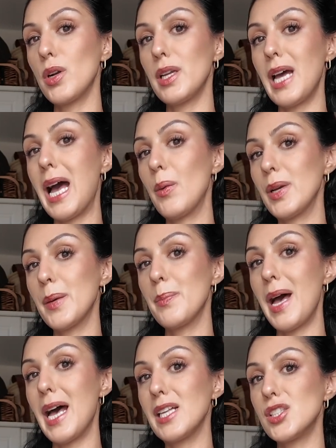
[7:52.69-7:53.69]
how it
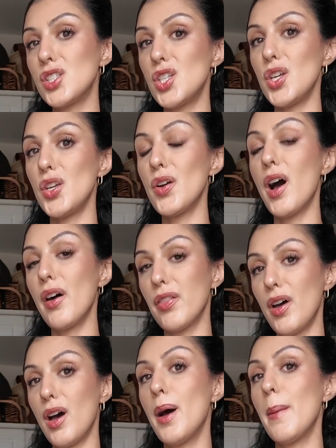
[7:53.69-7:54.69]
compares to
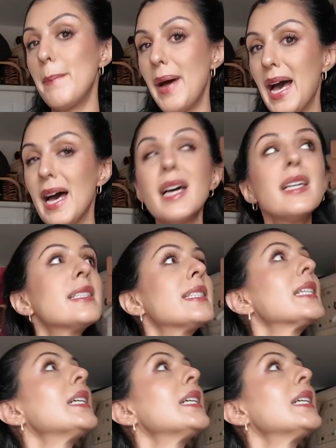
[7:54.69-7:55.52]
other bags.